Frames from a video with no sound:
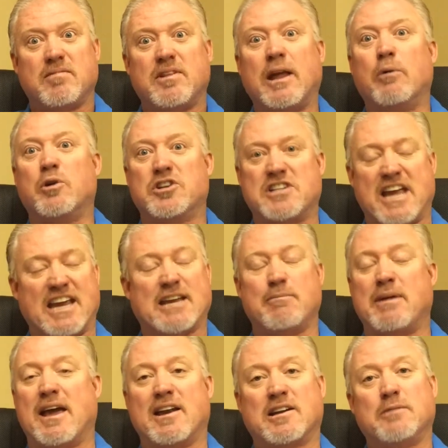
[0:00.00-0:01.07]
They were taking
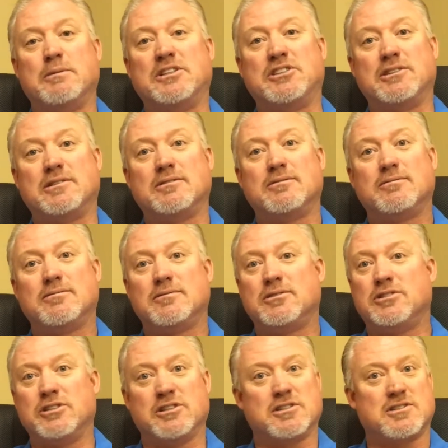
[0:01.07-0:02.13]
me out of commission.
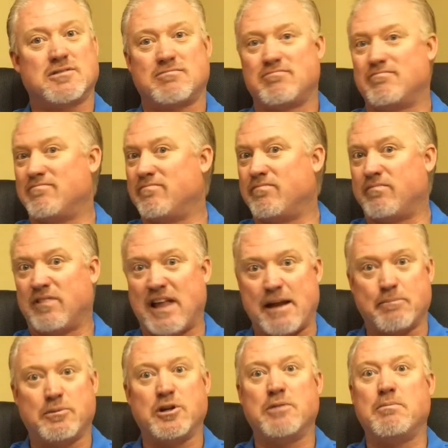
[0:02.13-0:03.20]
Just
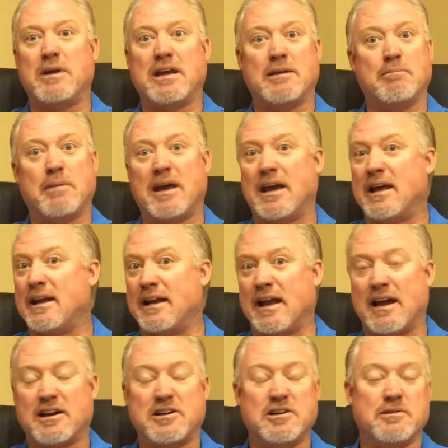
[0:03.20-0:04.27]
flat putting me in bed and
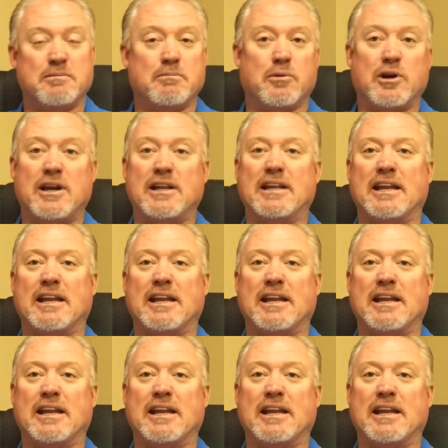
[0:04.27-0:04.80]
I couldn't breathe.